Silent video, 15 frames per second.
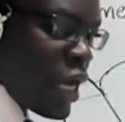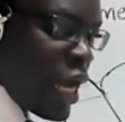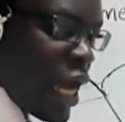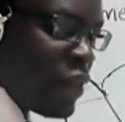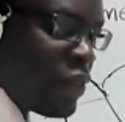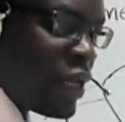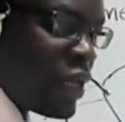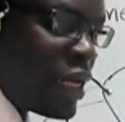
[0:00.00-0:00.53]

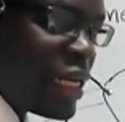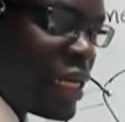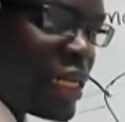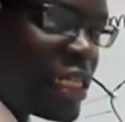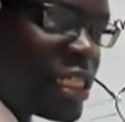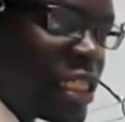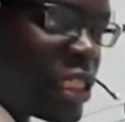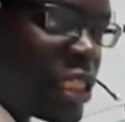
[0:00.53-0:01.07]
And then
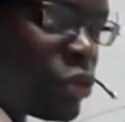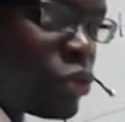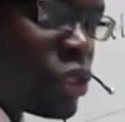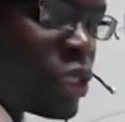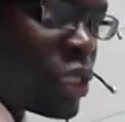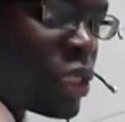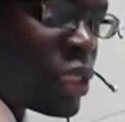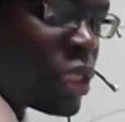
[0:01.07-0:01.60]
lead
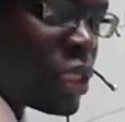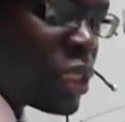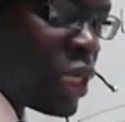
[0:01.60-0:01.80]
shielding